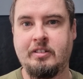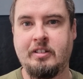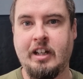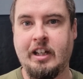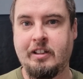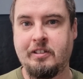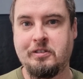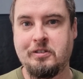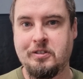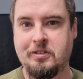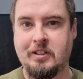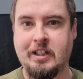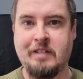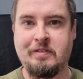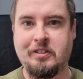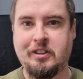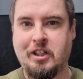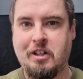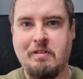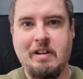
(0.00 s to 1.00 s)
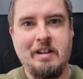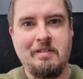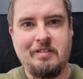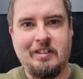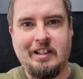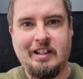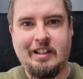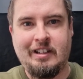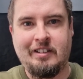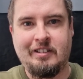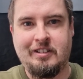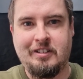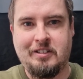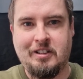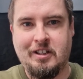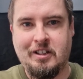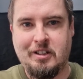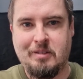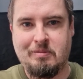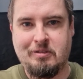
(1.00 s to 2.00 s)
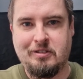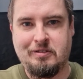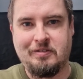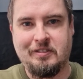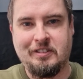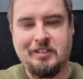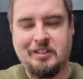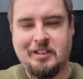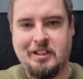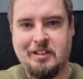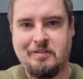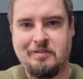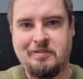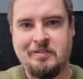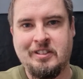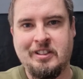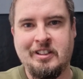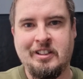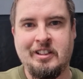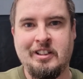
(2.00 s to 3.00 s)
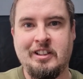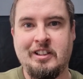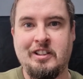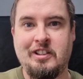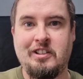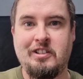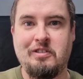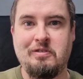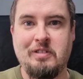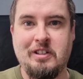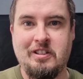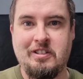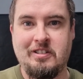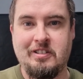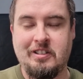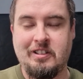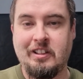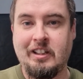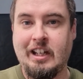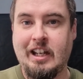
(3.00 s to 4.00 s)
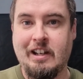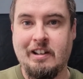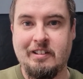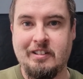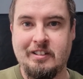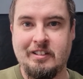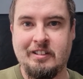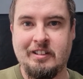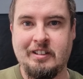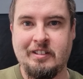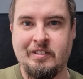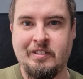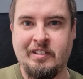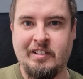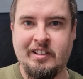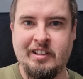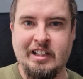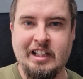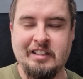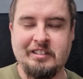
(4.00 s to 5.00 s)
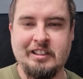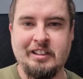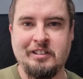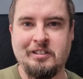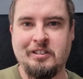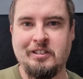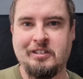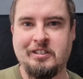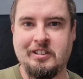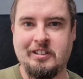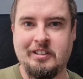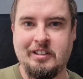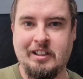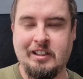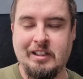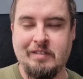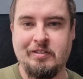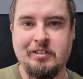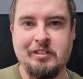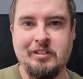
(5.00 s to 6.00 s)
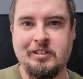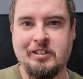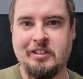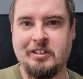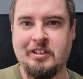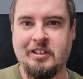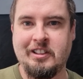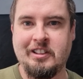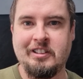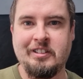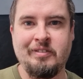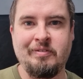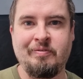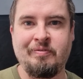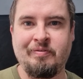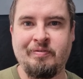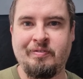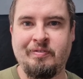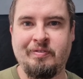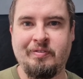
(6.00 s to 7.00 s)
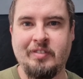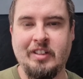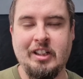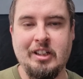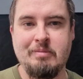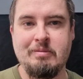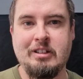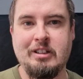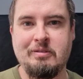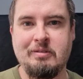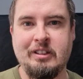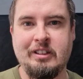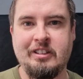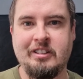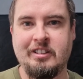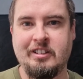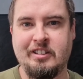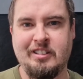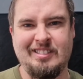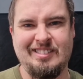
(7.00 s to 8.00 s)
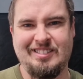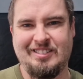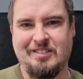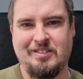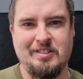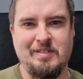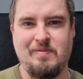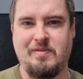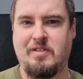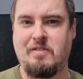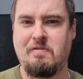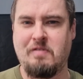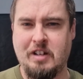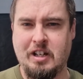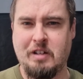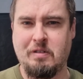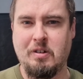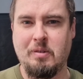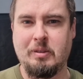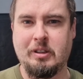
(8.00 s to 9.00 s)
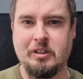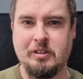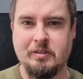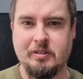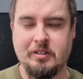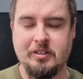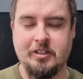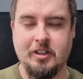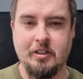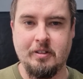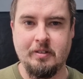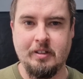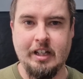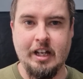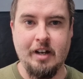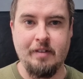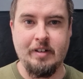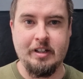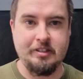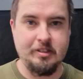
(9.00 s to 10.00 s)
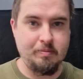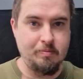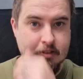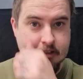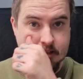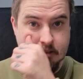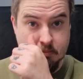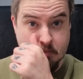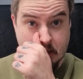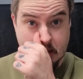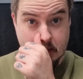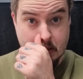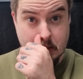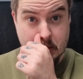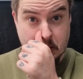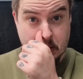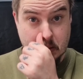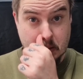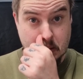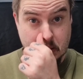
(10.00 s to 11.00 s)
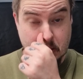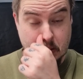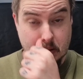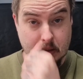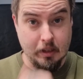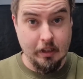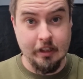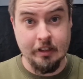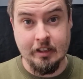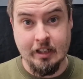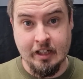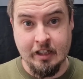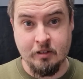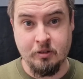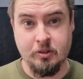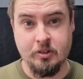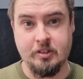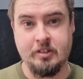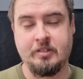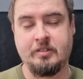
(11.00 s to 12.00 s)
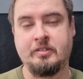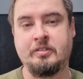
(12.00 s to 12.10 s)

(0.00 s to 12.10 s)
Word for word: And of course, I have to go out there to turn them off and stuff. Which yeah, at ten o'clock, at eleven o'clock at night, in the middle of winter, it's not something I really want to be doing. So yeah, I've had to bring them in the house.